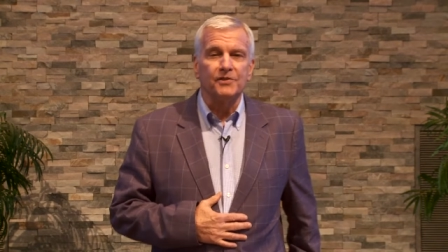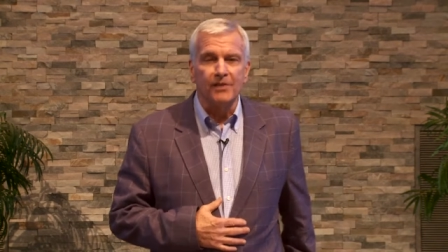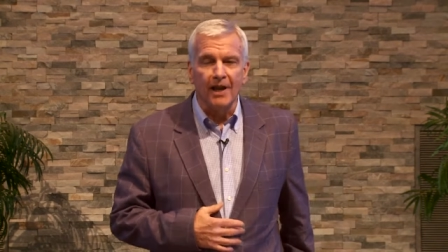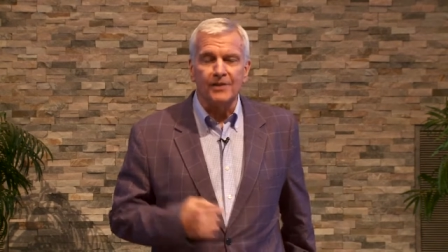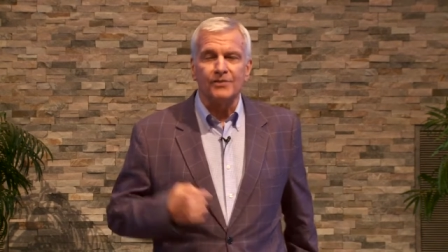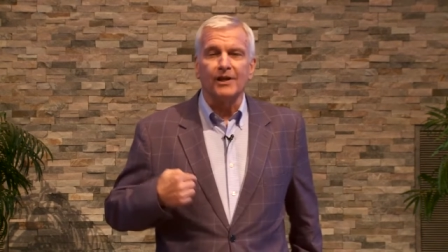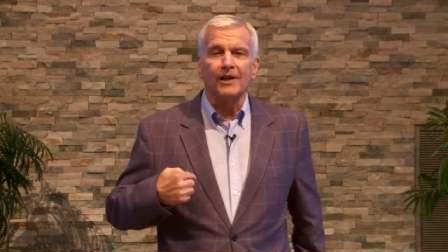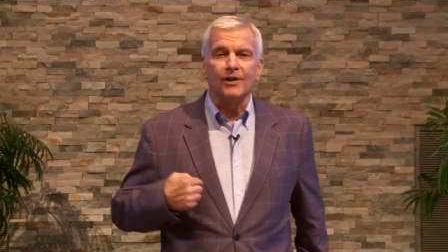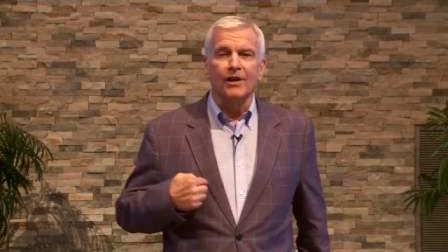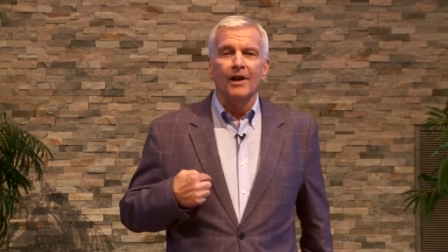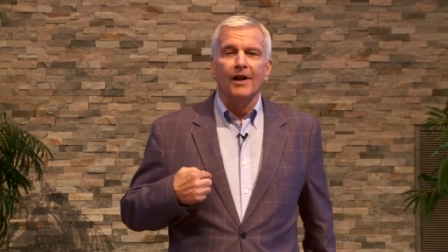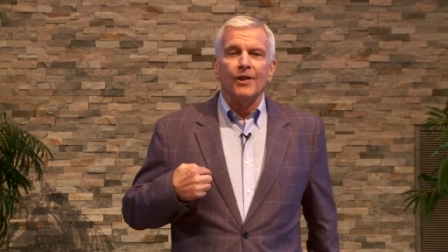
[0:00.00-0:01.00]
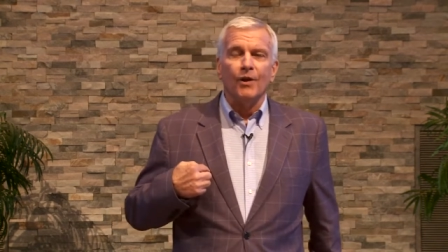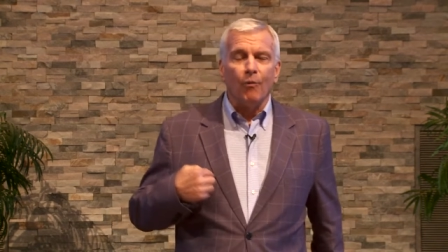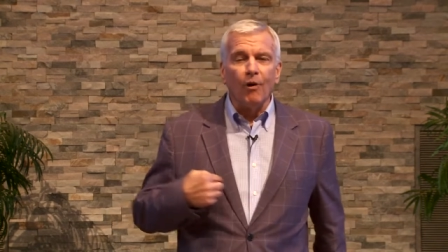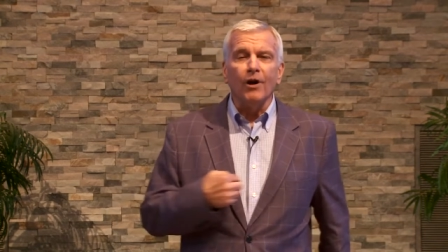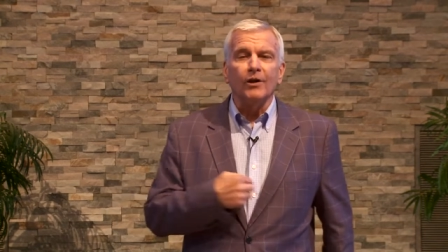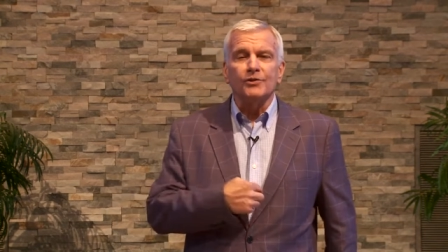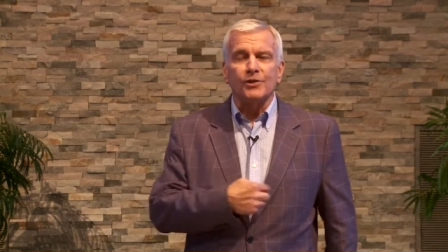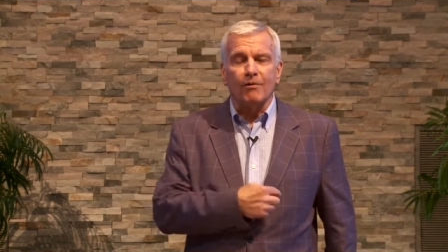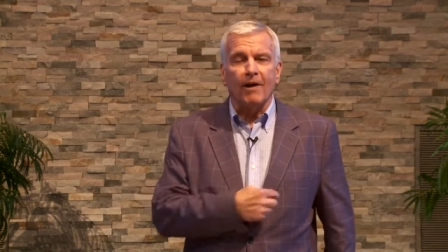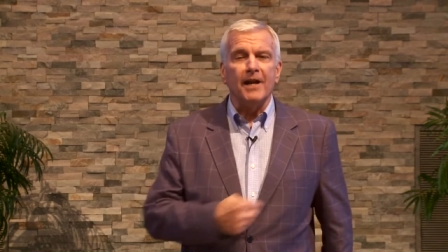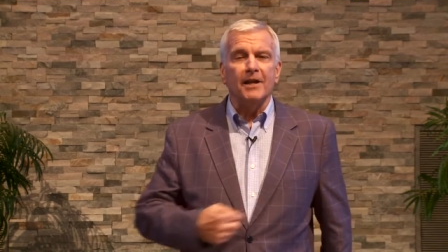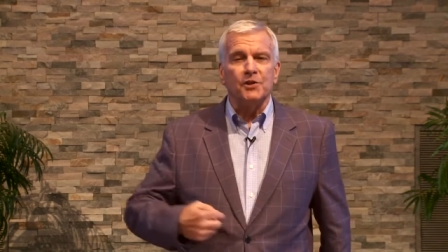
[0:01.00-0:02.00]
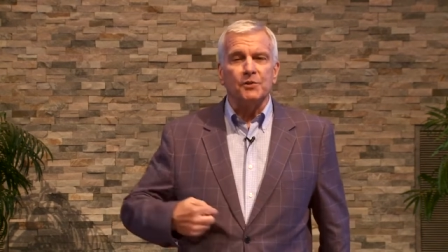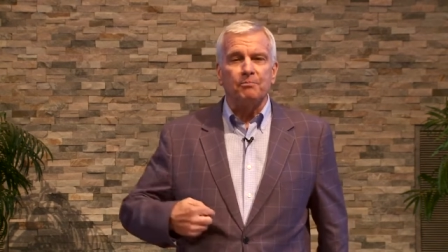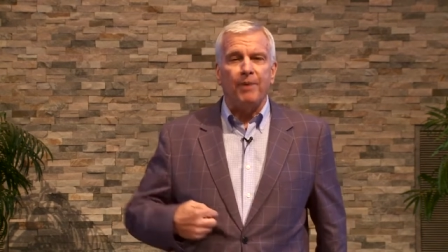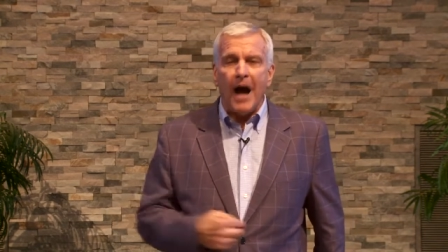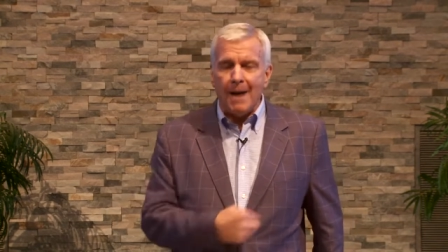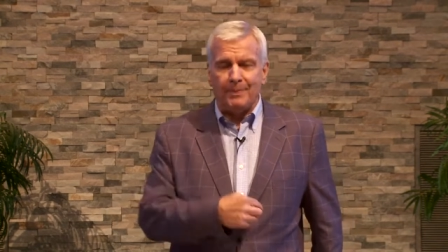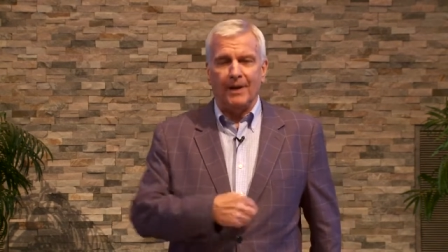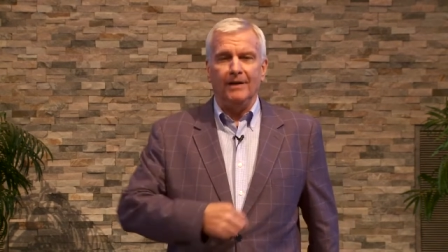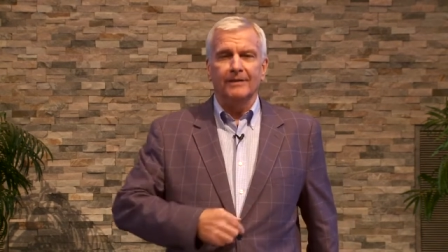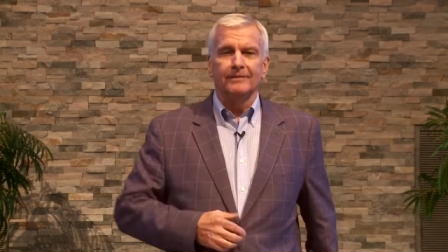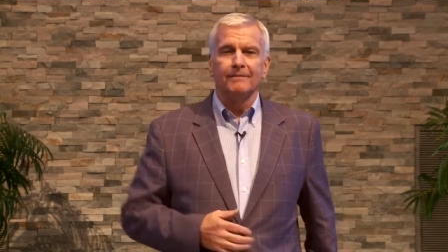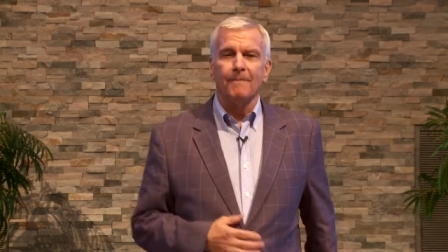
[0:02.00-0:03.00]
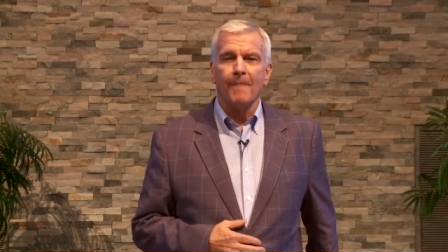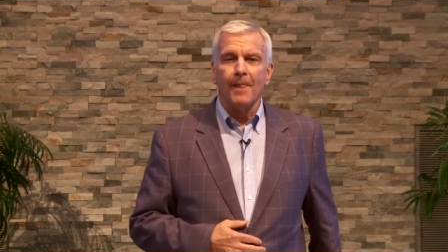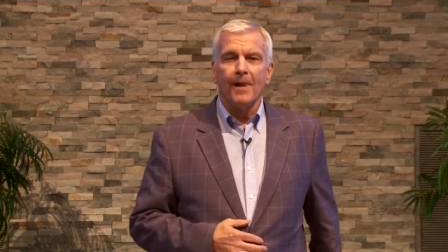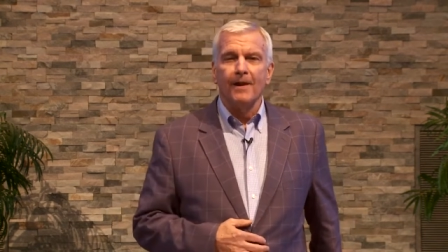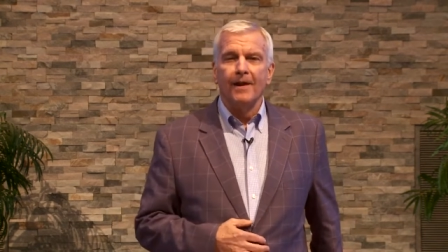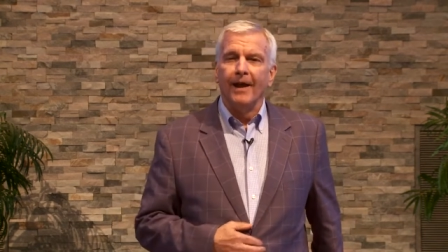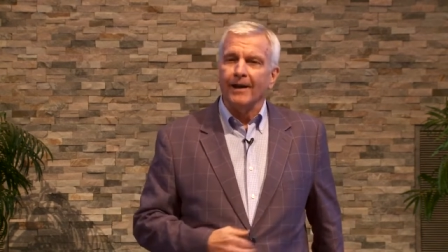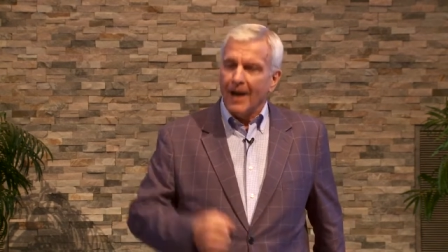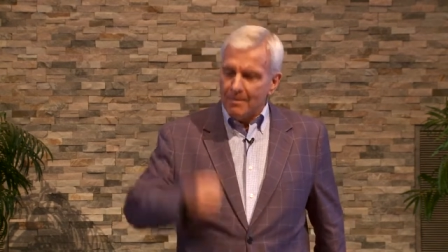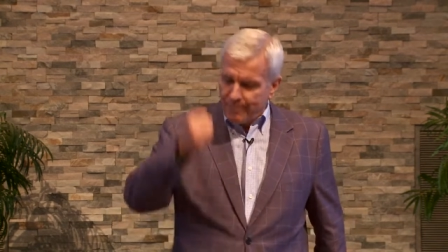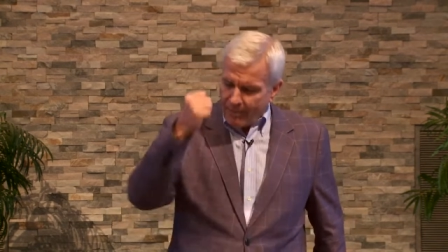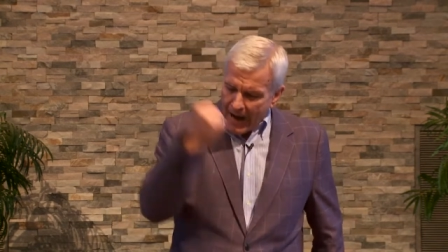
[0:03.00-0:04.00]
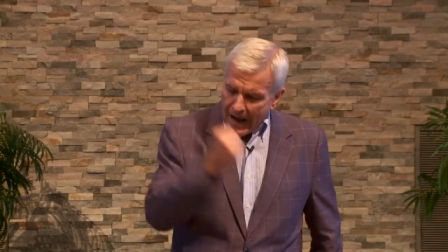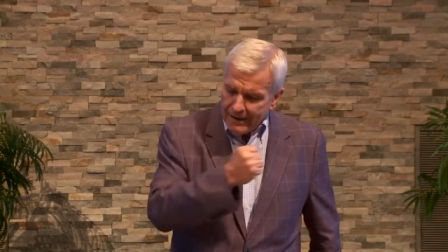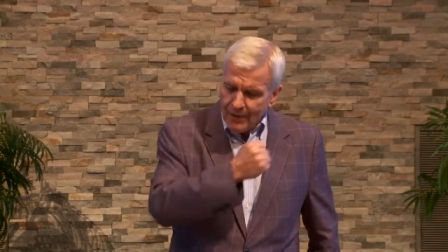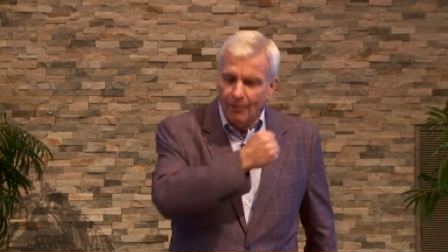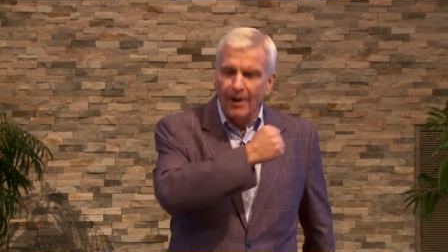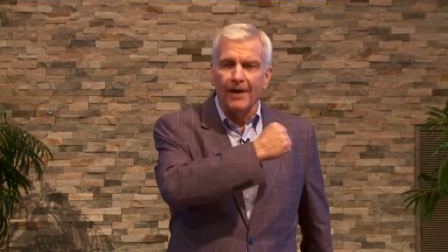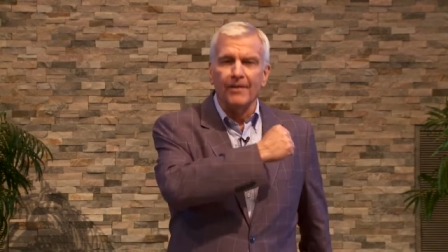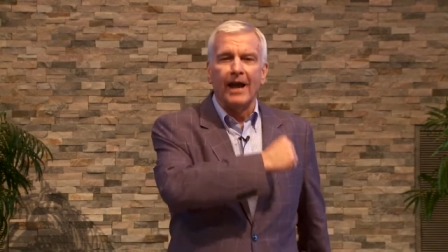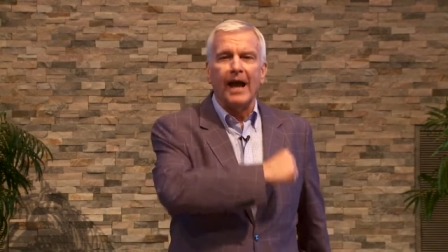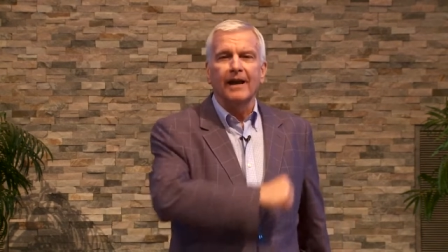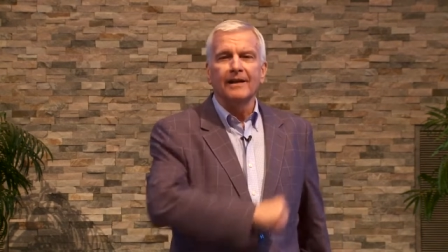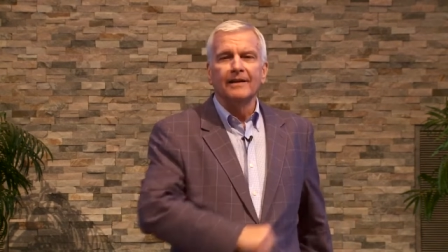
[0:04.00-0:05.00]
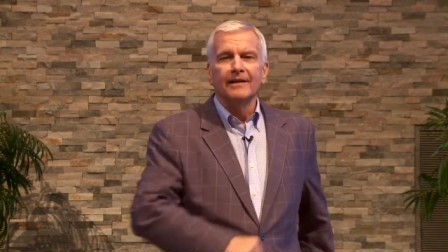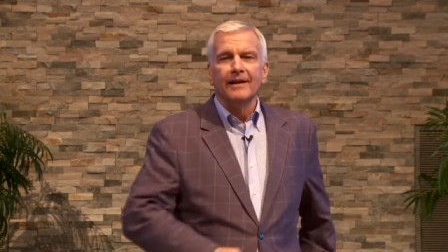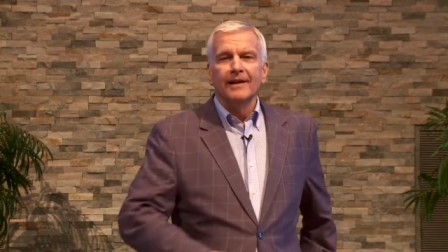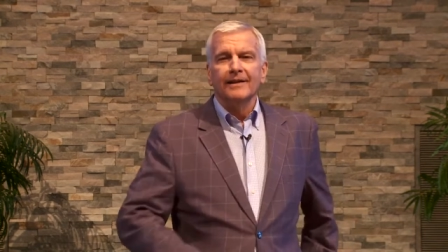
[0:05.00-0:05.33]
says the, the world's greatest papa, and I'm proud to wear that.